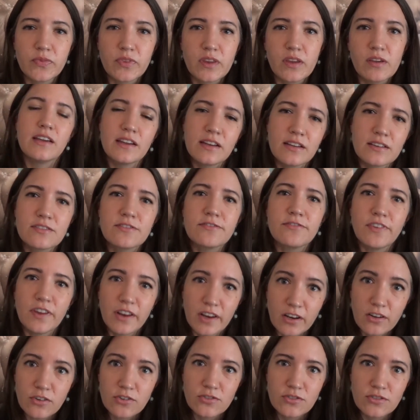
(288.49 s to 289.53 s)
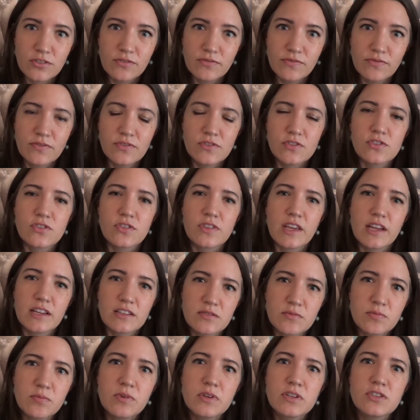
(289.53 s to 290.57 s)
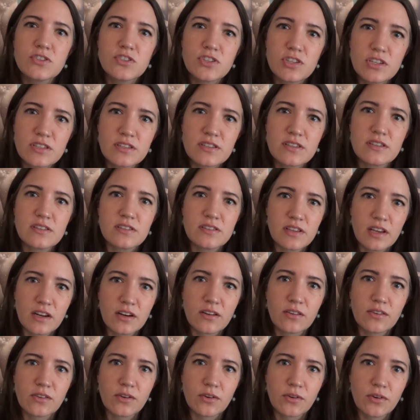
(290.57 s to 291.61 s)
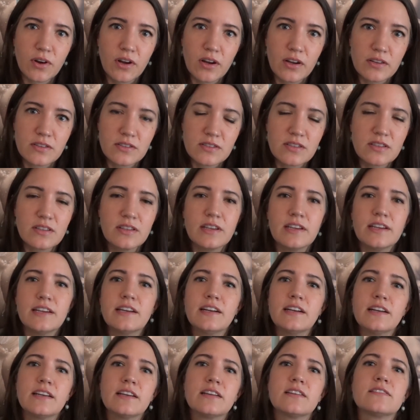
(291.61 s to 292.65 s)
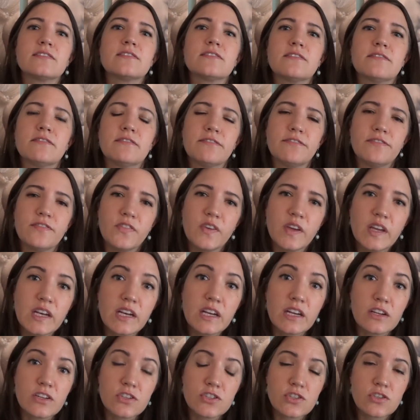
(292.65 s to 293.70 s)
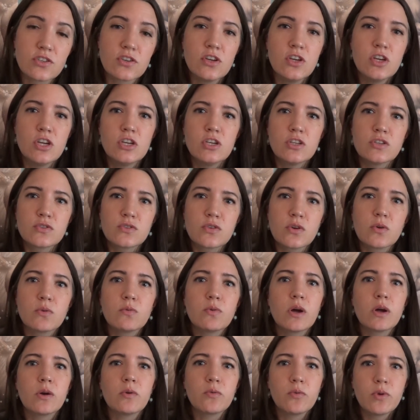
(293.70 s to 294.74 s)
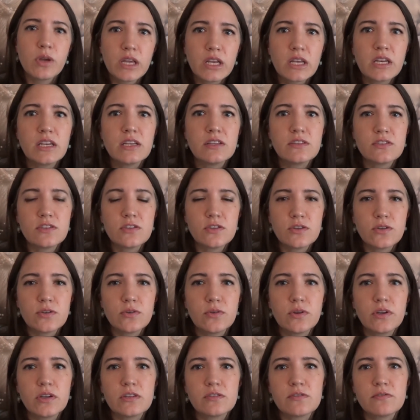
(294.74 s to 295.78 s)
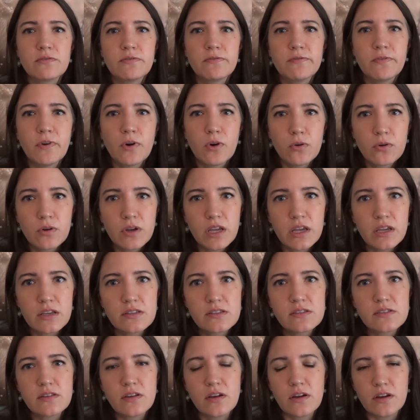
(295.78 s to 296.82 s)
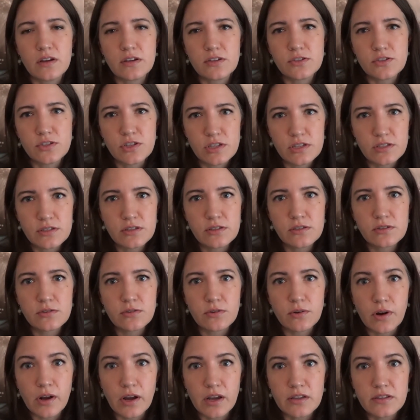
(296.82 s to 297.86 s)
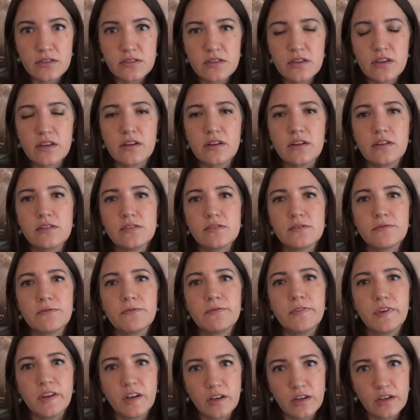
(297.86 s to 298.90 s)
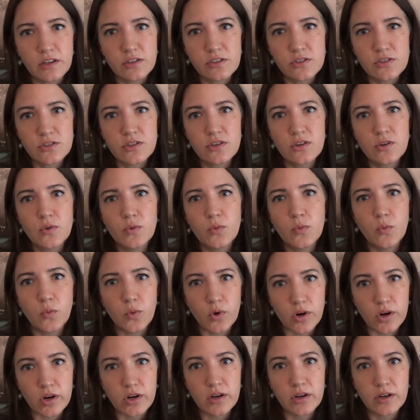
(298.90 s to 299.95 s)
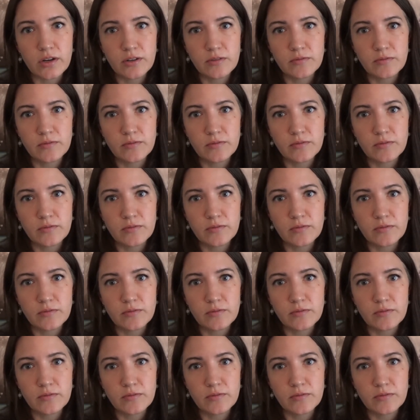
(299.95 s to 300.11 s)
It is finished. That's what Jesus said on the cross. It is finished. So what we need to do is focus on Jesus Christ and His finished work.